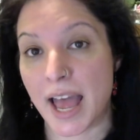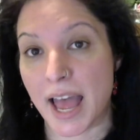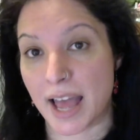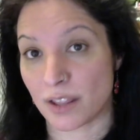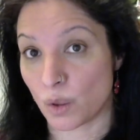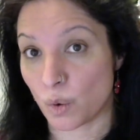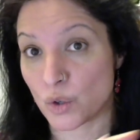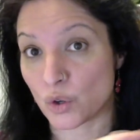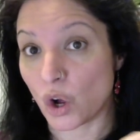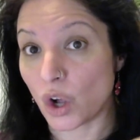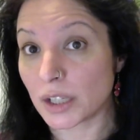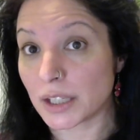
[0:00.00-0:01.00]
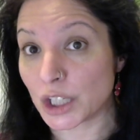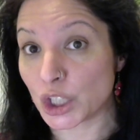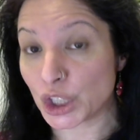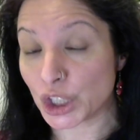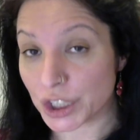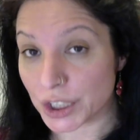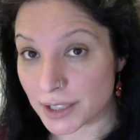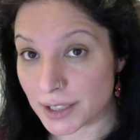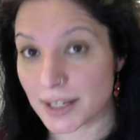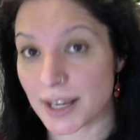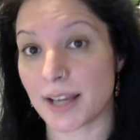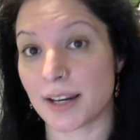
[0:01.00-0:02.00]
and those are all clear and good,
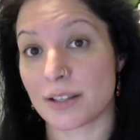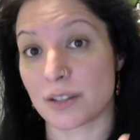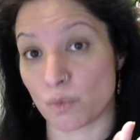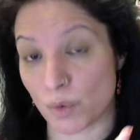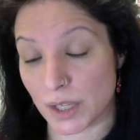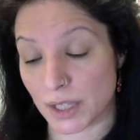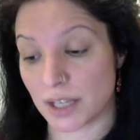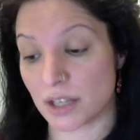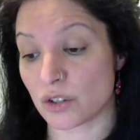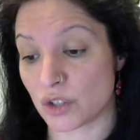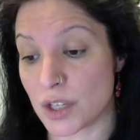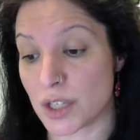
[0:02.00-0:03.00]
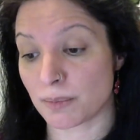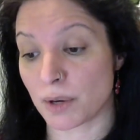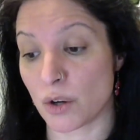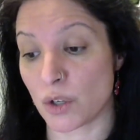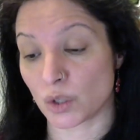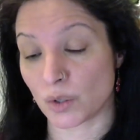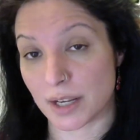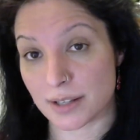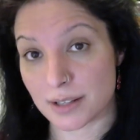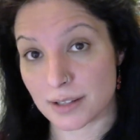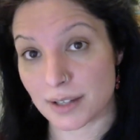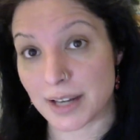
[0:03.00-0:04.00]
and it's really just about your
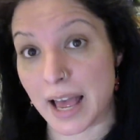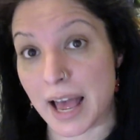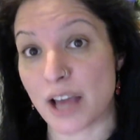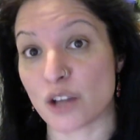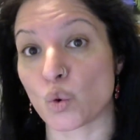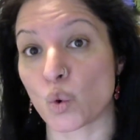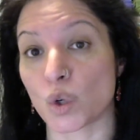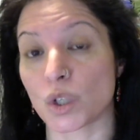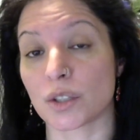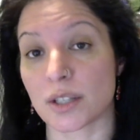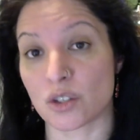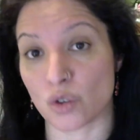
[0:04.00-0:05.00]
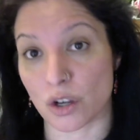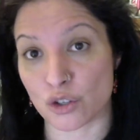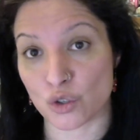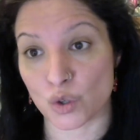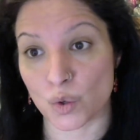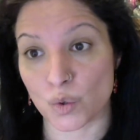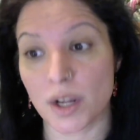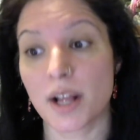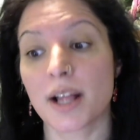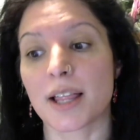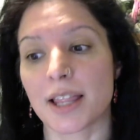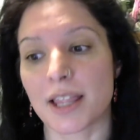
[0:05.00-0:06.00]
insulin and or your testosterone,
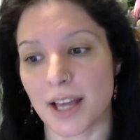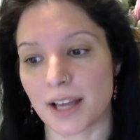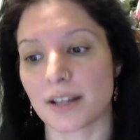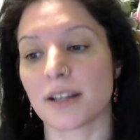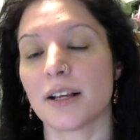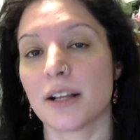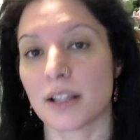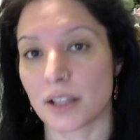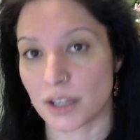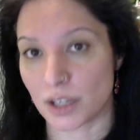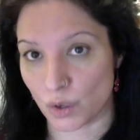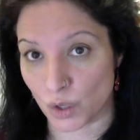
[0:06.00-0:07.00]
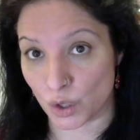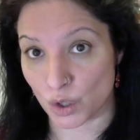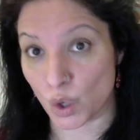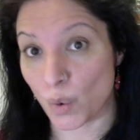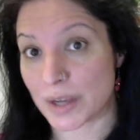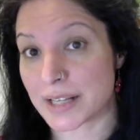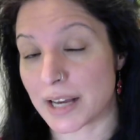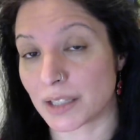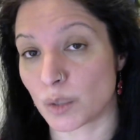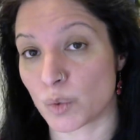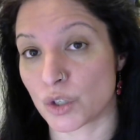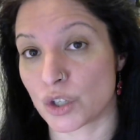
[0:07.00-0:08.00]
then you know, you know
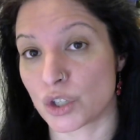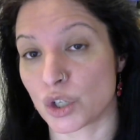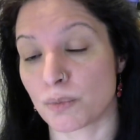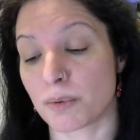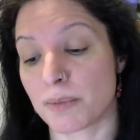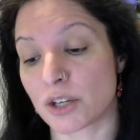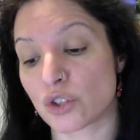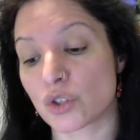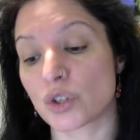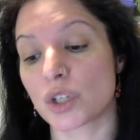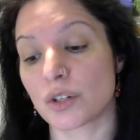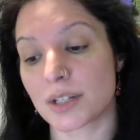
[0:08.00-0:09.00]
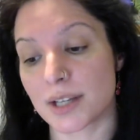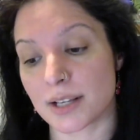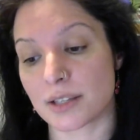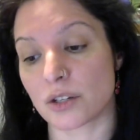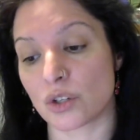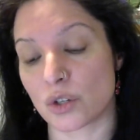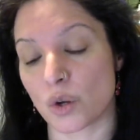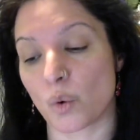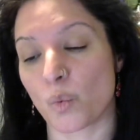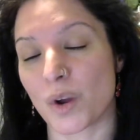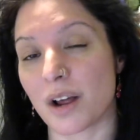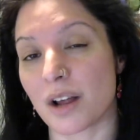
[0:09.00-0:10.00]
exactly what to do, but make sure you're tested to know
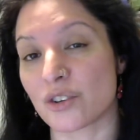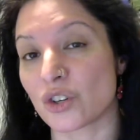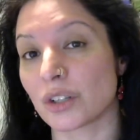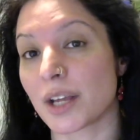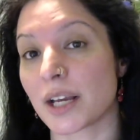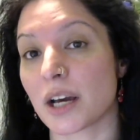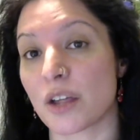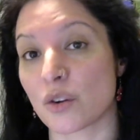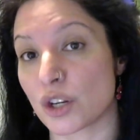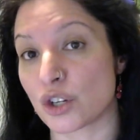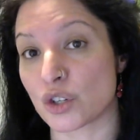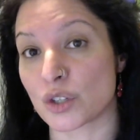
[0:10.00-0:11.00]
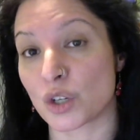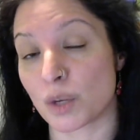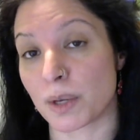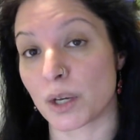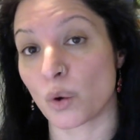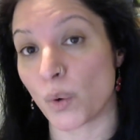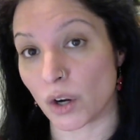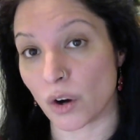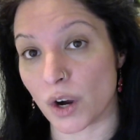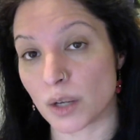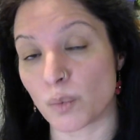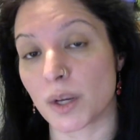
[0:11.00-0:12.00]
what underlying other issues could be going
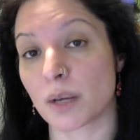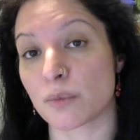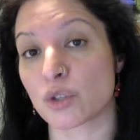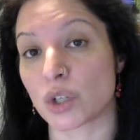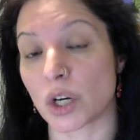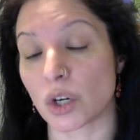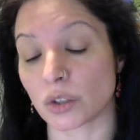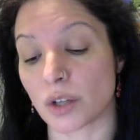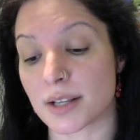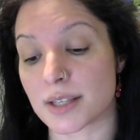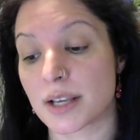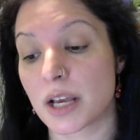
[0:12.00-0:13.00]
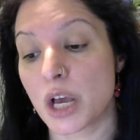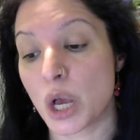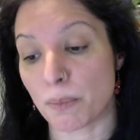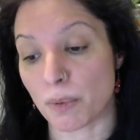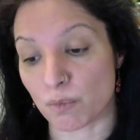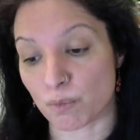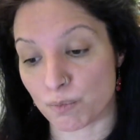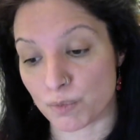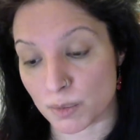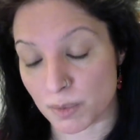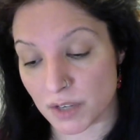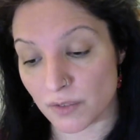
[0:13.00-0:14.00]
on when it comes to your hair loss. But
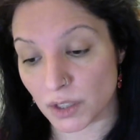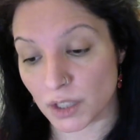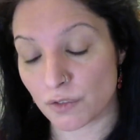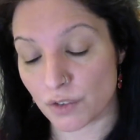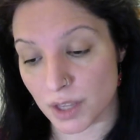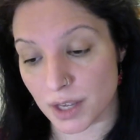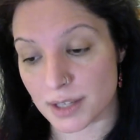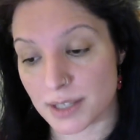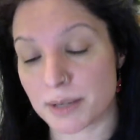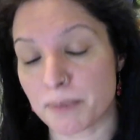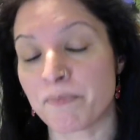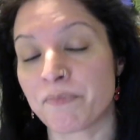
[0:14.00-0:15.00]
specifically for this,